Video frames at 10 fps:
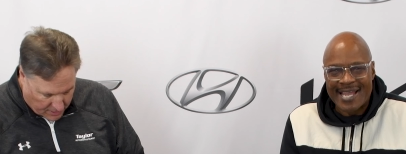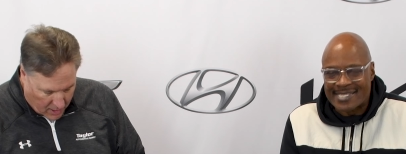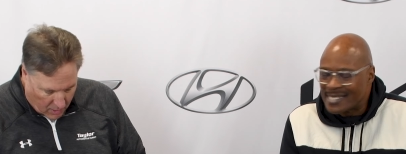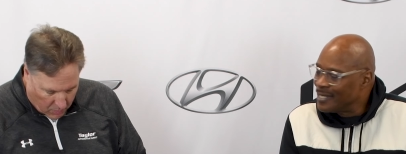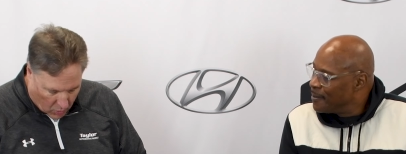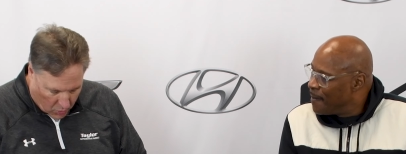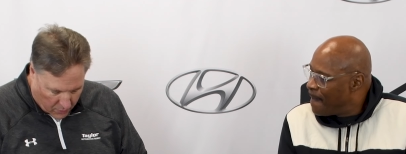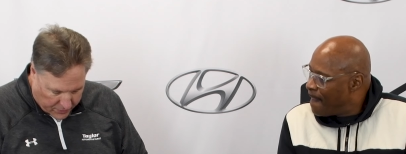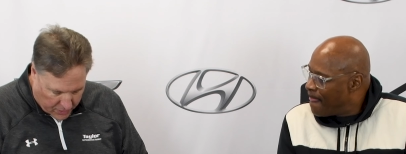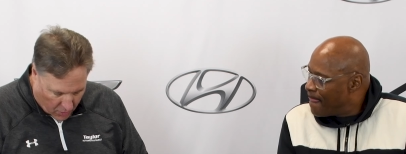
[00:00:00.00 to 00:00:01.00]
Speaker 1: Nice. We're
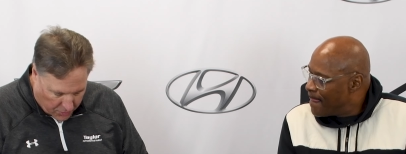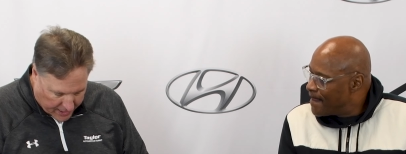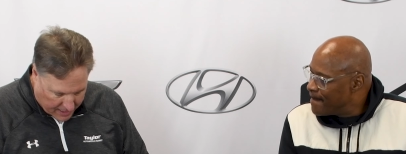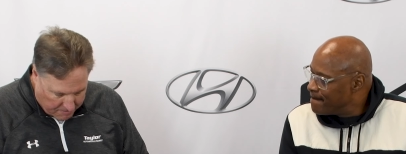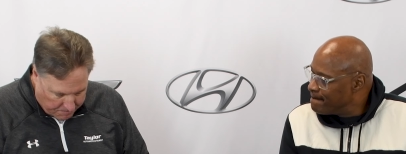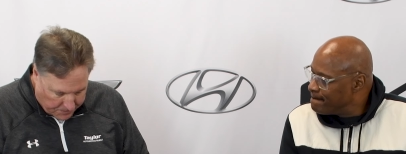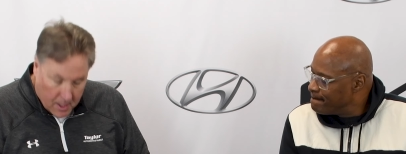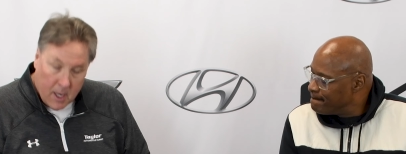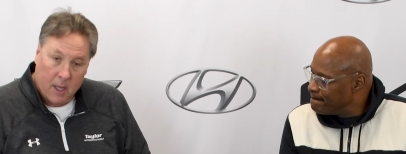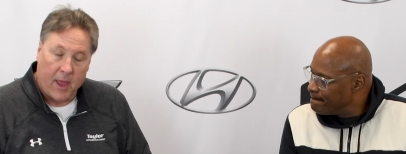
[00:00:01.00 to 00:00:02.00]
going over to Notre Dame.
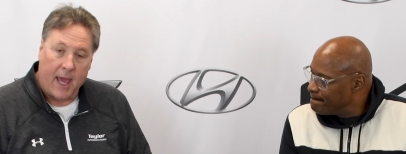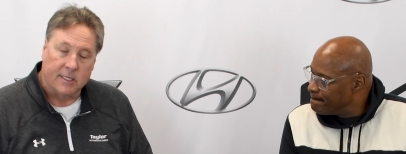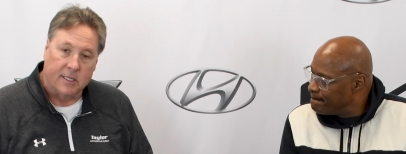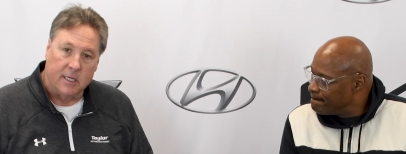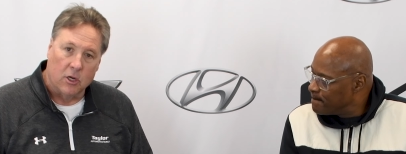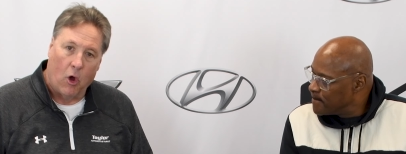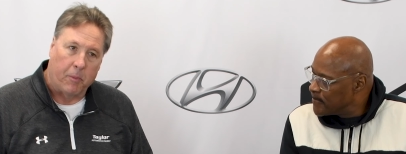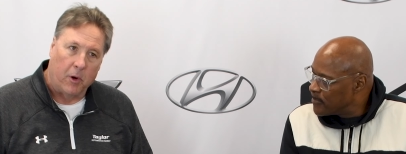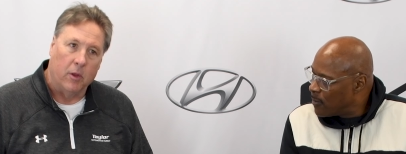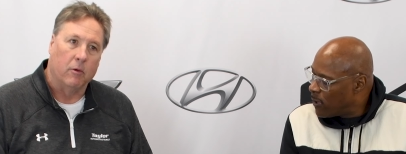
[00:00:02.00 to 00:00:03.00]
They had a season
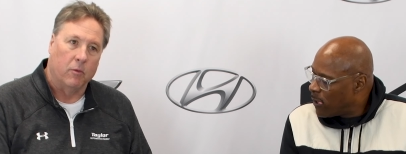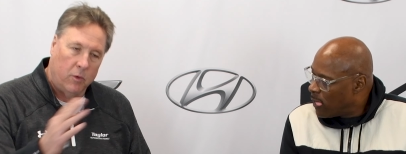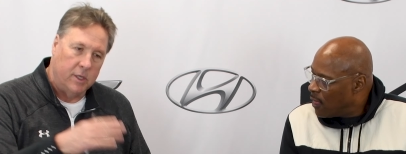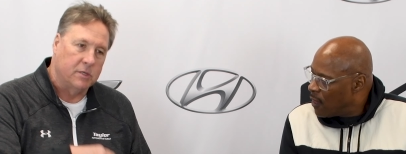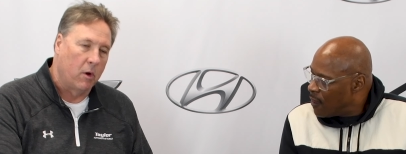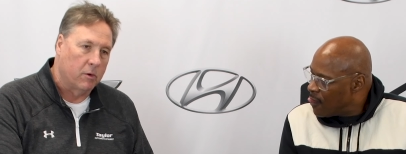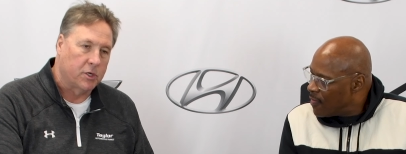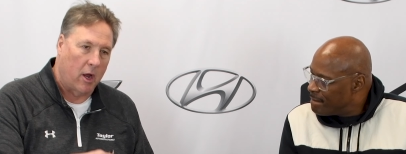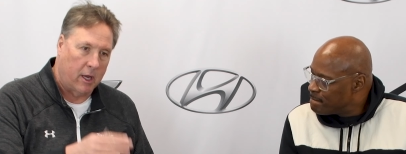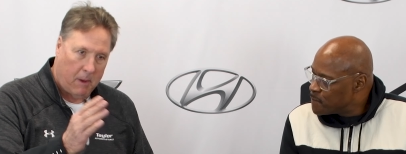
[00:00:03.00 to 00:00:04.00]
opener, and the reason we were
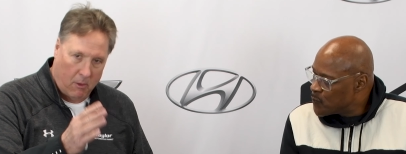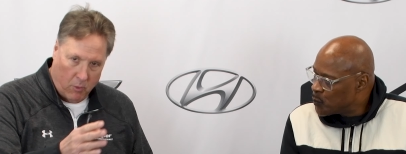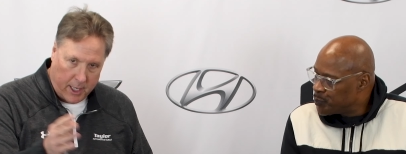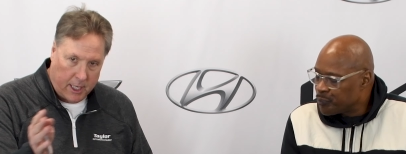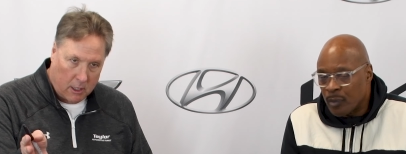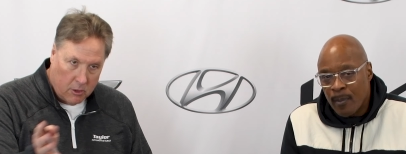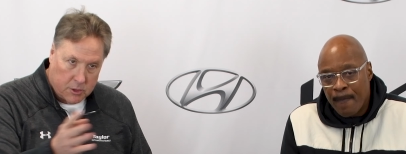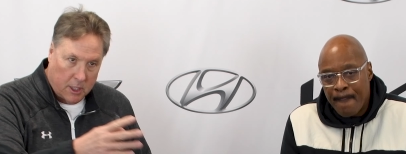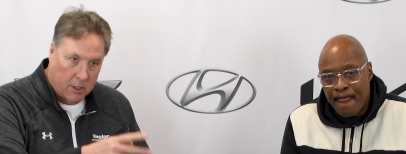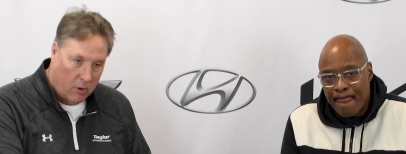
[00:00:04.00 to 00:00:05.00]
talking about winning and
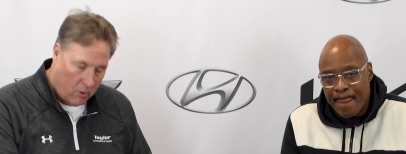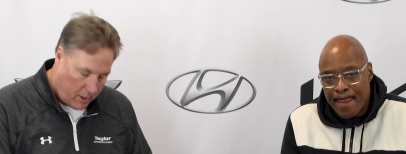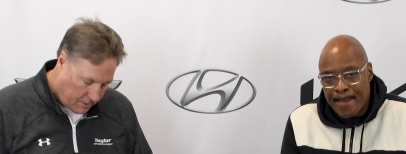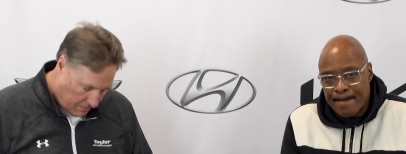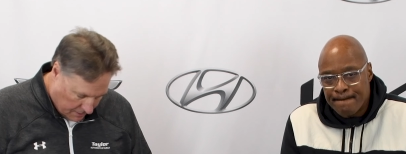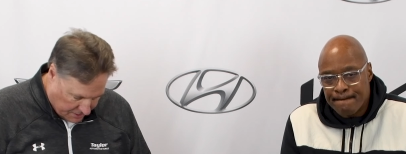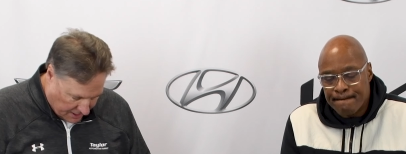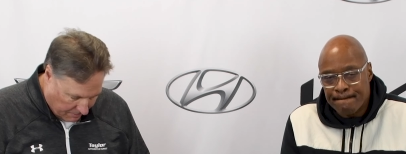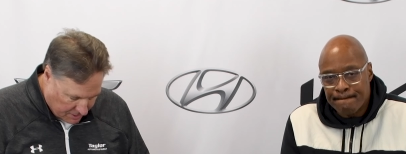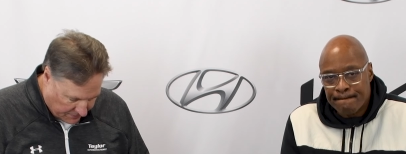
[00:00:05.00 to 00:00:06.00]
losing in the early
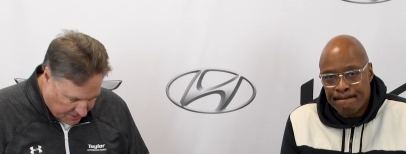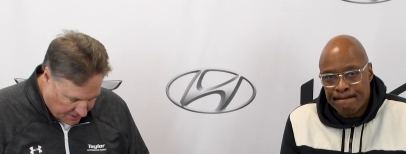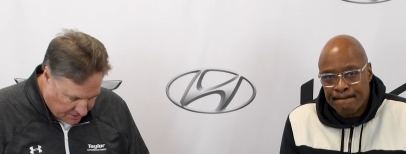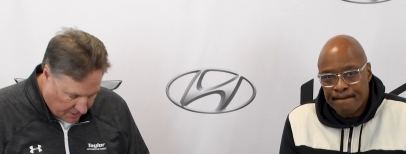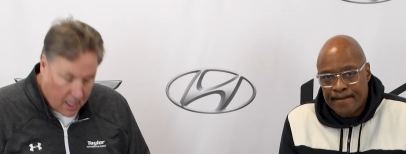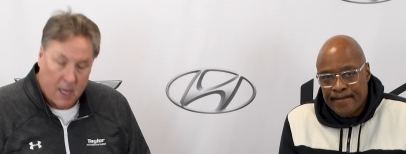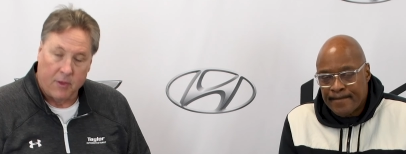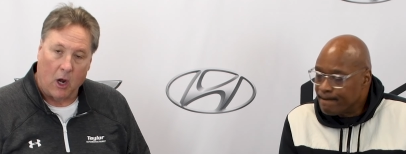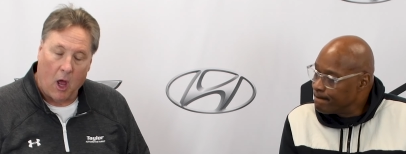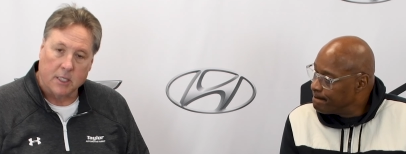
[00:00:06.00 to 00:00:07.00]
segments of a season,
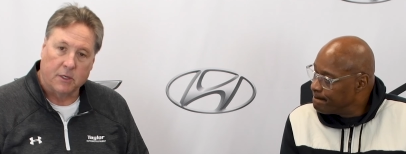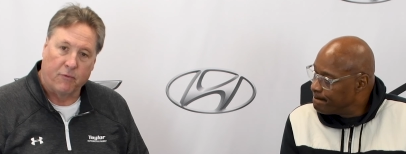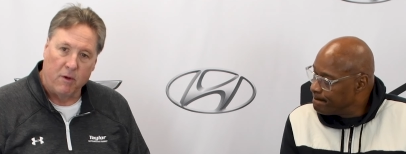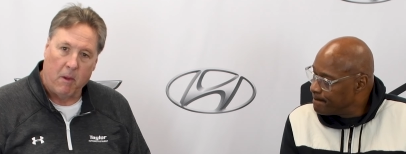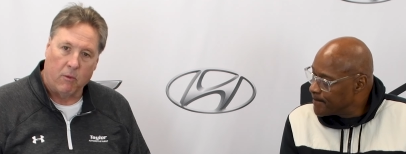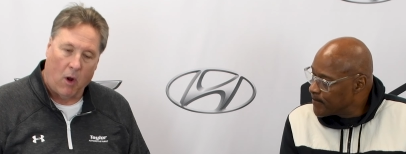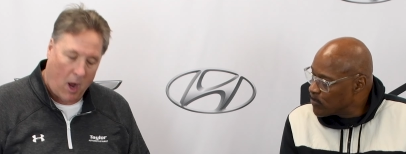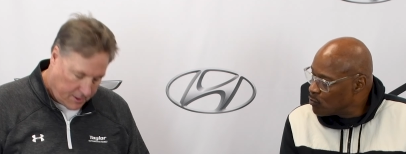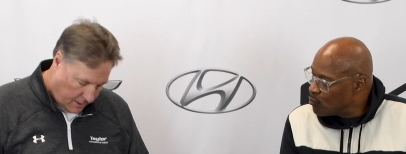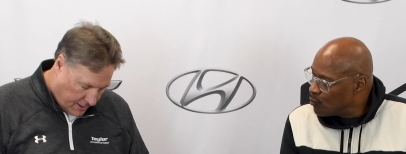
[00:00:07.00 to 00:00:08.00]
they lost to Fremont
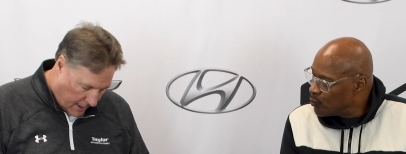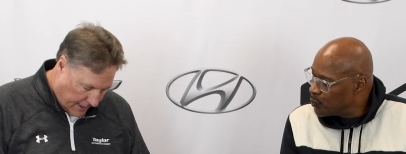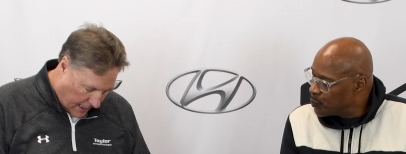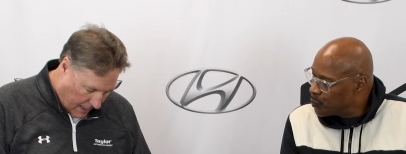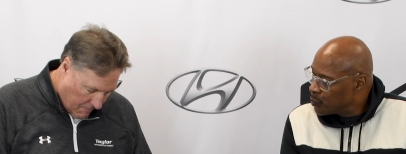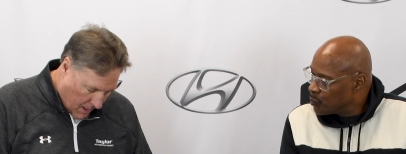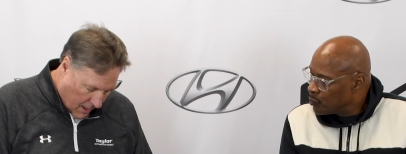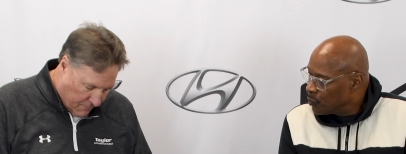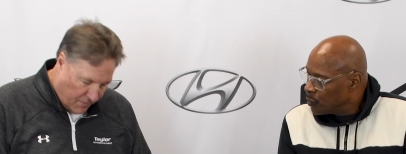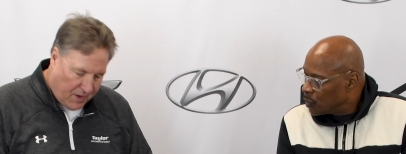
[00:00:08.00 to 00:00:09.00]
Ross, a tight game,
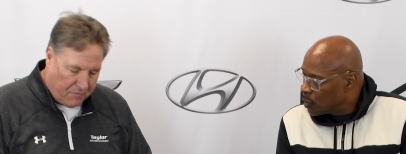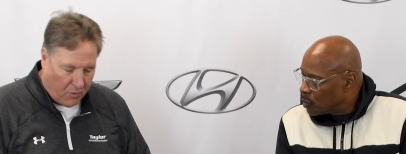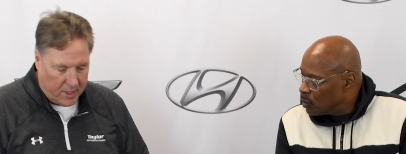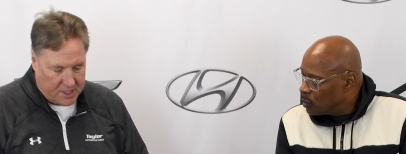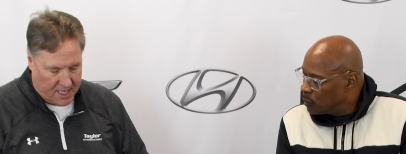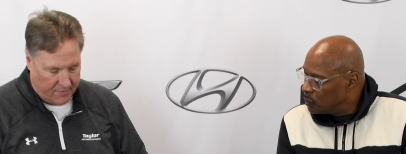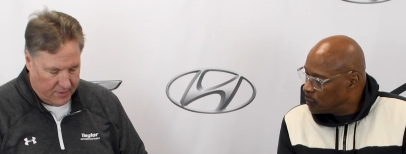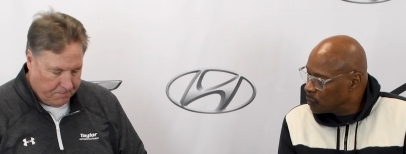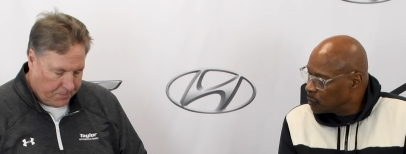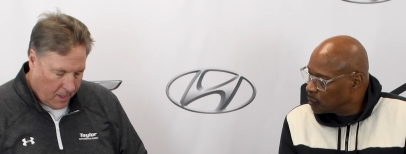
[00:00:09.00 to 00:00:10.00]
50
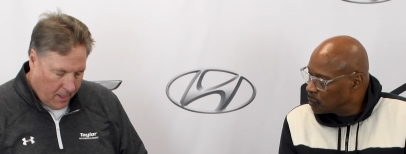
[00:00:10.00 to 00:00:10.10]
47.